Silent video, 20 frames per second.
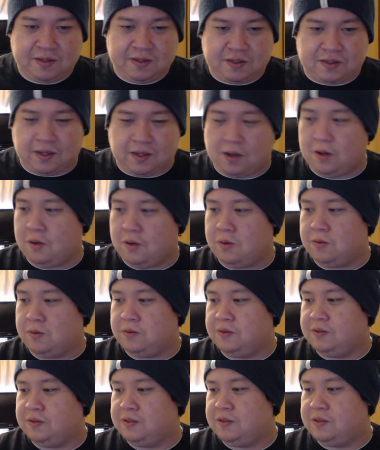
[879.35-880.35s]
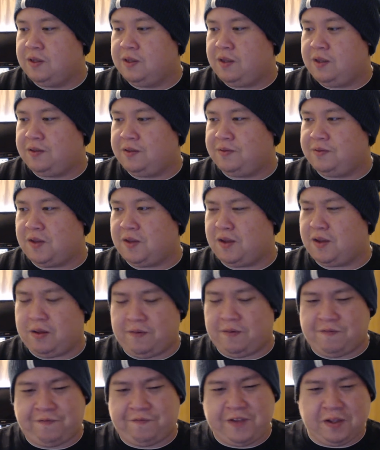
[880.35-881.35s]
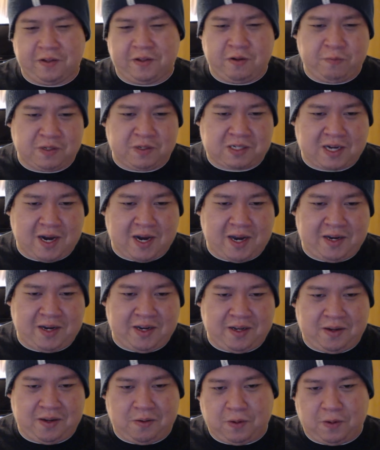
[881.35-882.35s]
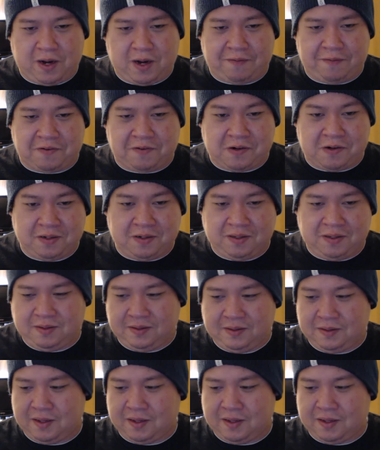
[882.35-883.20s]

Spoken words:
So, the villain was kind of whatever.